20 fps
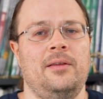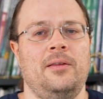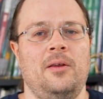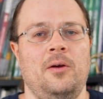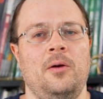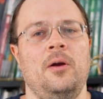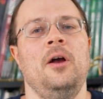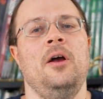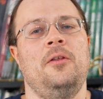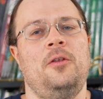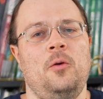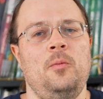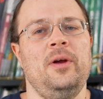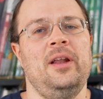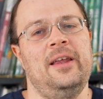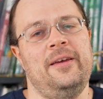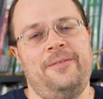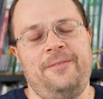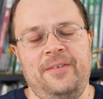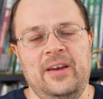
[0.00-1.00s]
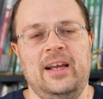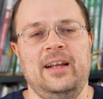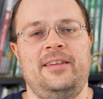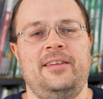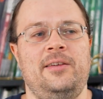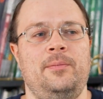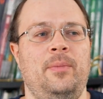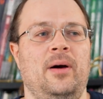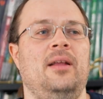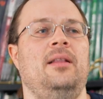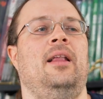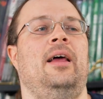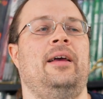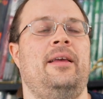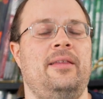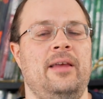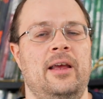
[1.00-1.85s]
They're really feats, but like